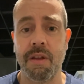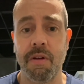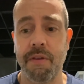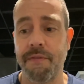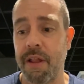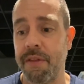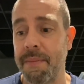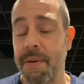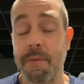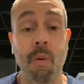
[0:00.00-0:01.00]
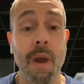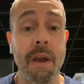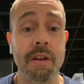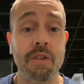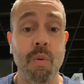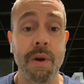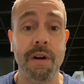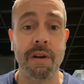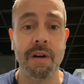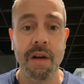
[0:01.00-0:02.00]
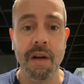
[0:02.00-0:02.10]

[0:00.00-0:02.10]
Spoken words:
you can follow the MWA on Twitter.